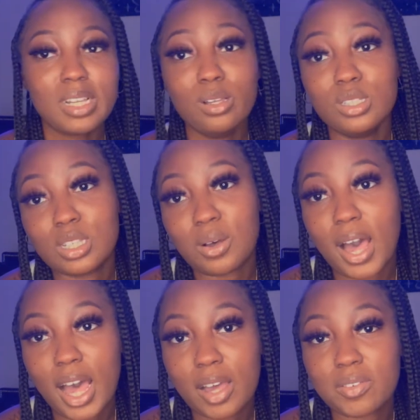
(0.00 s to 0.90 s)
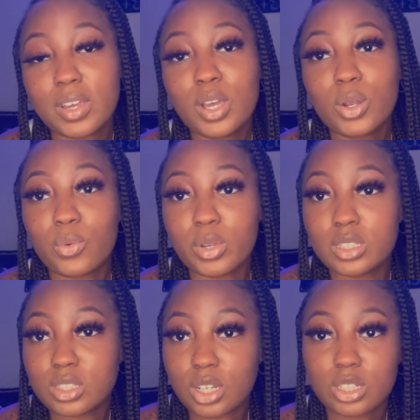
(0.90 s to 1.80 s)
So I've
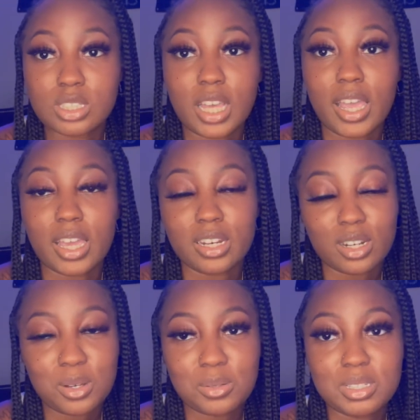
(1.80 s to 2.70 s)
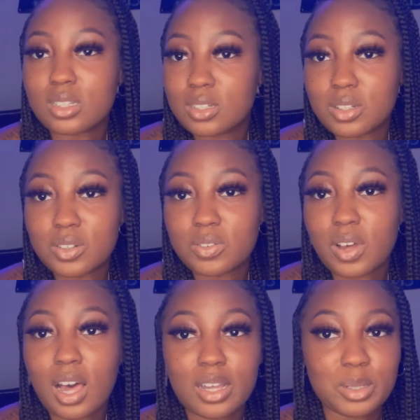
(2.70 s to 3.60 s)
researched, taken notes of
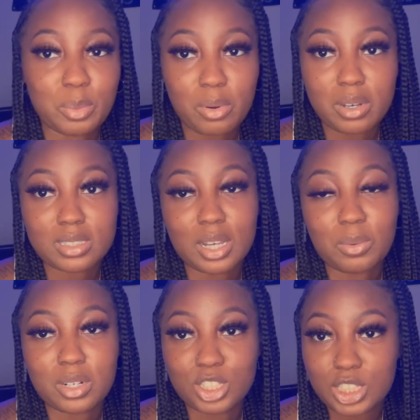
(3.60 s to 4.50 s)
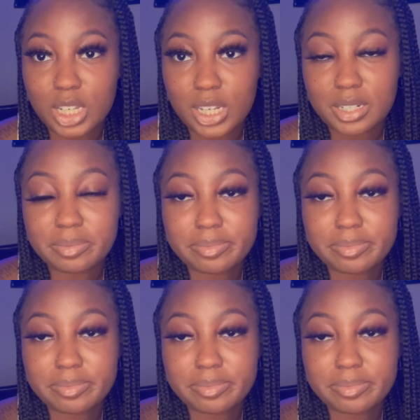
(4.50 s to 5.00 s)
all the points I want to share.